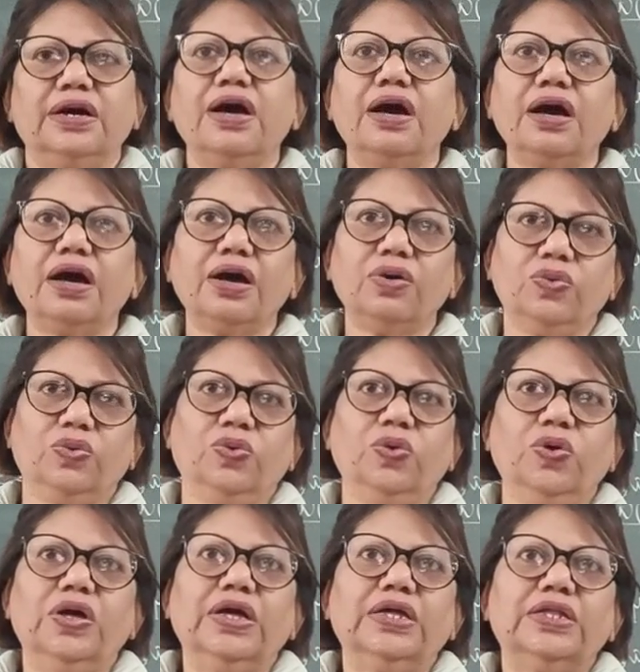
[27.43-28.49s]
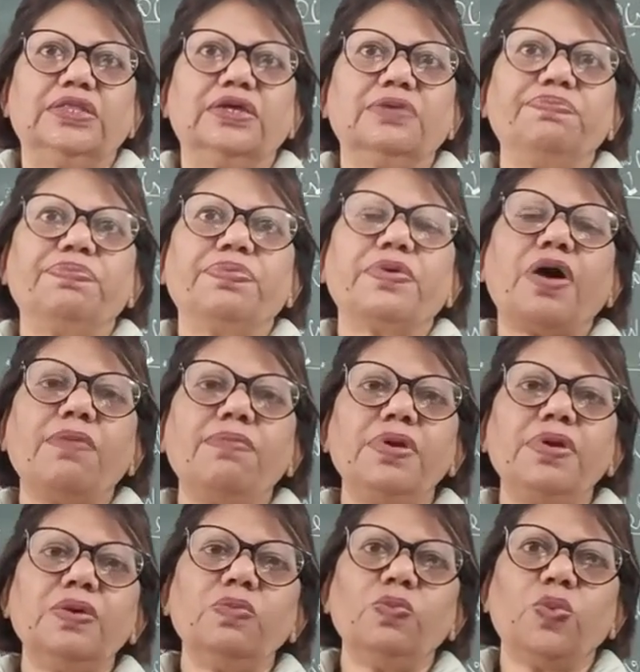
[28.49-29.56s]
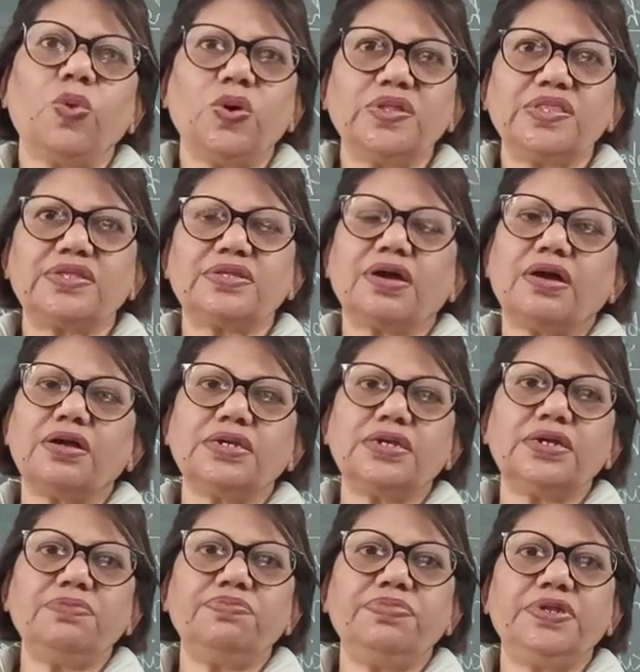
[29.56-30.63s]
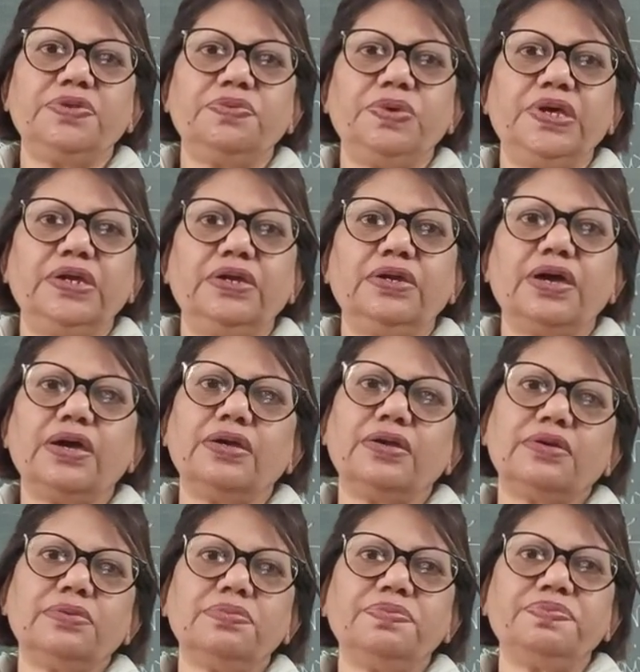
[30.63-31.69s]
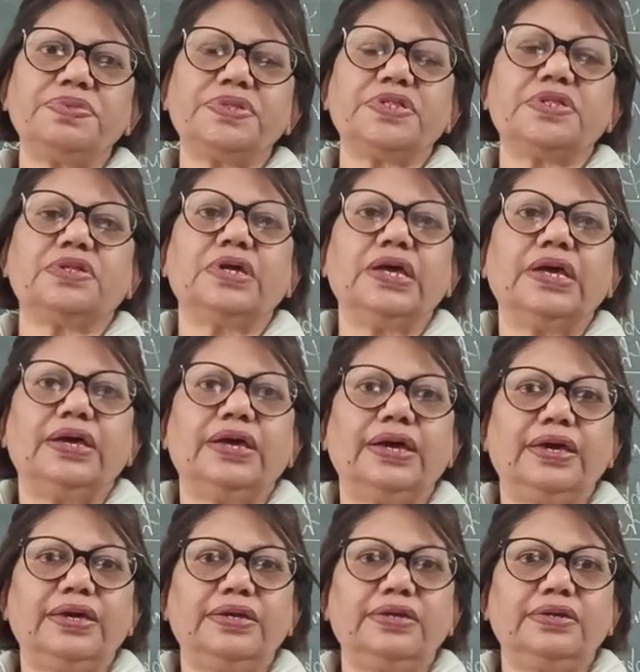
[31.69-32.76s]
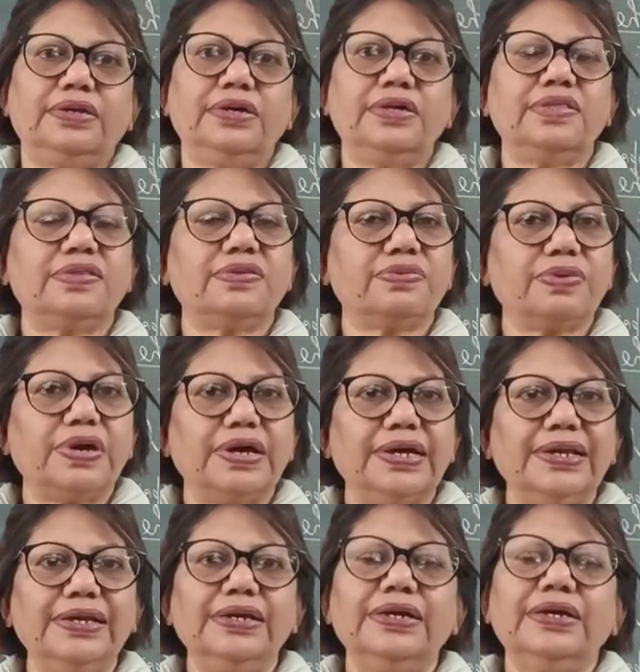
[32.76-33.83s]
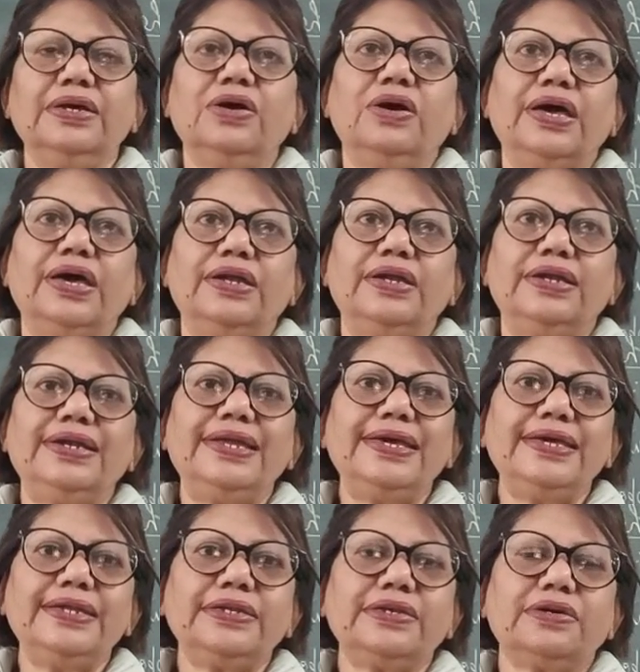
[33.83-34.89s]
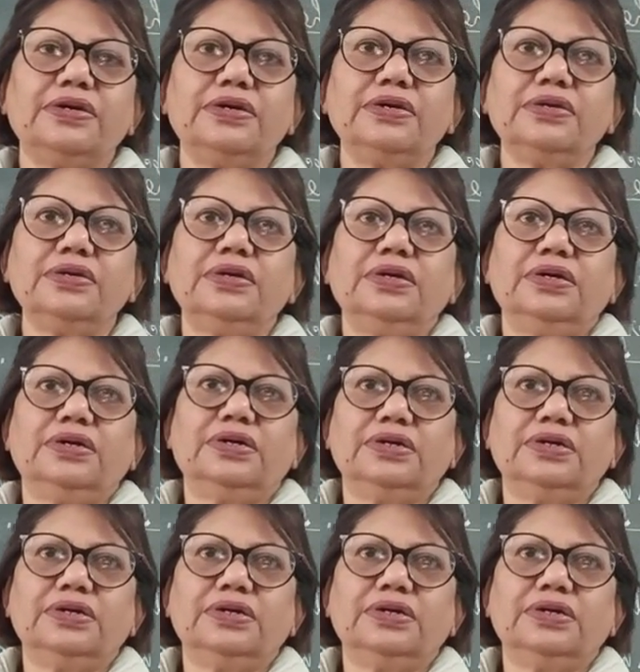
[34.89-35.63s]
how the problem was started between Arabs and Israel, and later